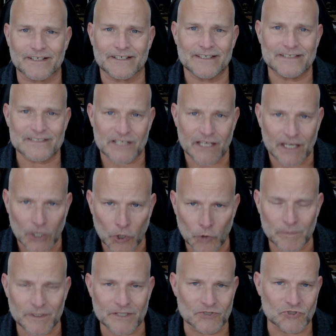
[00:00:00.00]
is
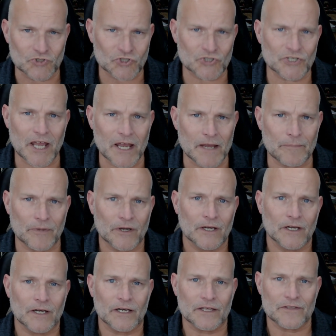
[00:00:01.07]
helping shape
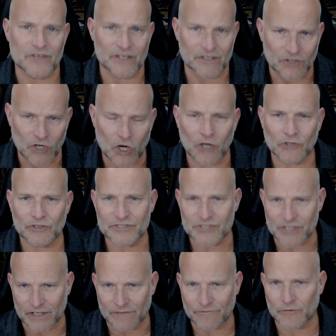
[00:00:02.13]
the knowledge
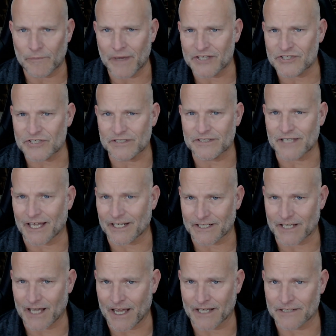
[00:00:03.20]
and the information that it
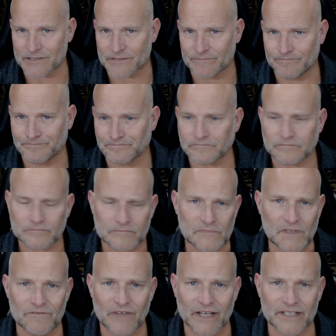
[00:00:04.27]
has.
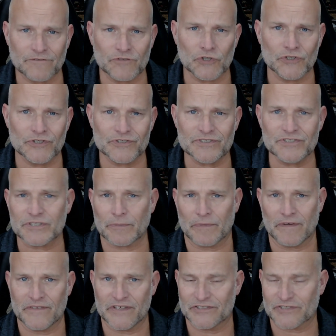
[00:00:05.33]
In fact, if you're using some
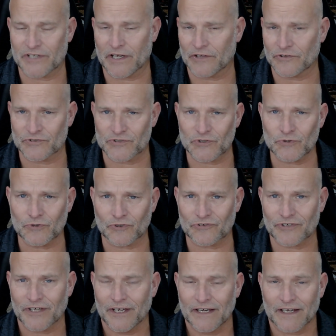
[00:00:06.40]
of these other tools,
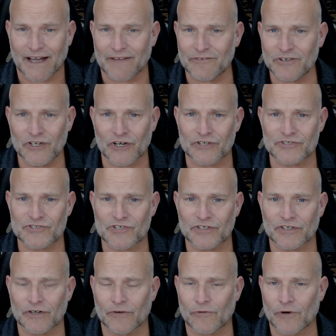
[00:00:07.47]
I would encourage you to
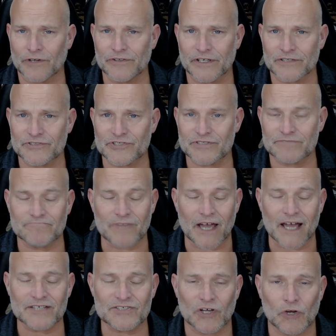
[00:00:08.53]
go on there and just
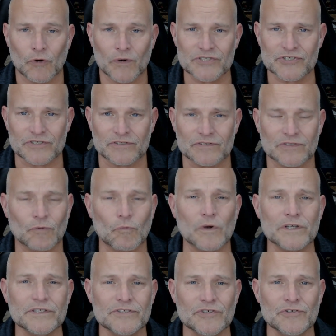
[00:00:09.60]
ask a question.
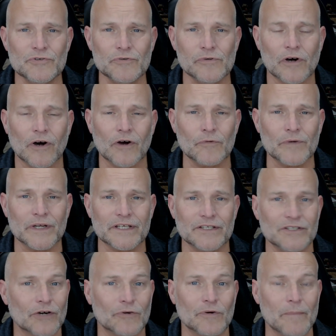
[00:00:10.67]
What do you already
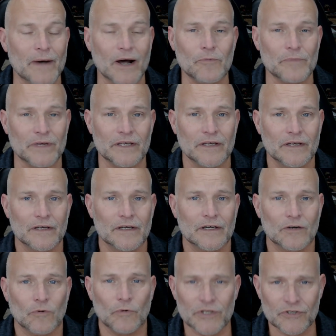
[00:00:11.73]
know about me?
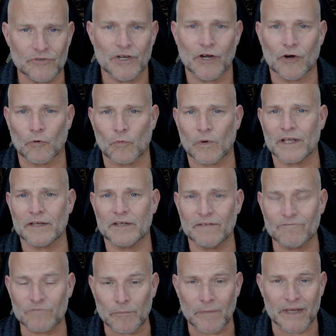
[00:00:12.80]
What do you know? What
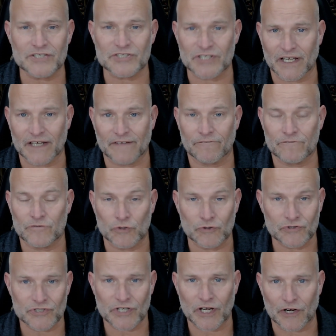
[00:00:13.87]
information have you
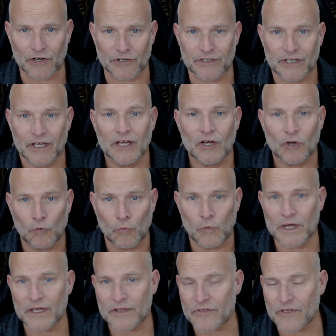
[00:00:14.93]
shared
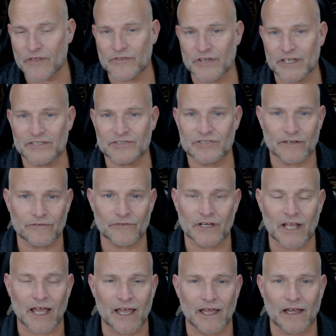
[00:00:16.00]
with these
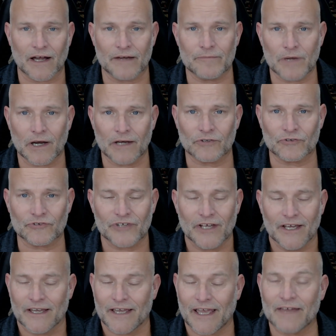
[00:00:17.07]
different AI models?
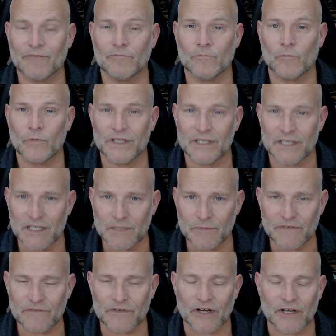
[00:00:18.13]
And we need to be
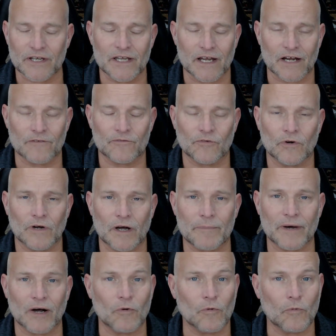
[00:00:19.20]
very careful
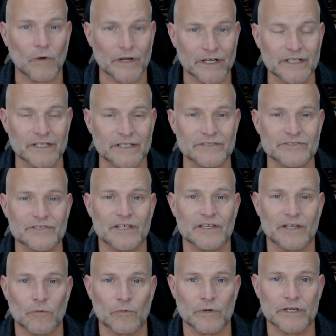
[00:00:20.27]
about what it is
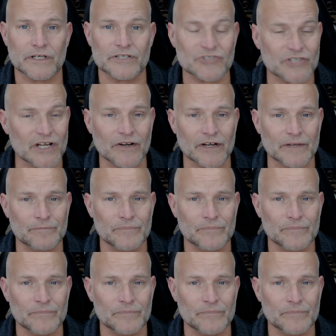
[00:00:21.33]
that we're sharing.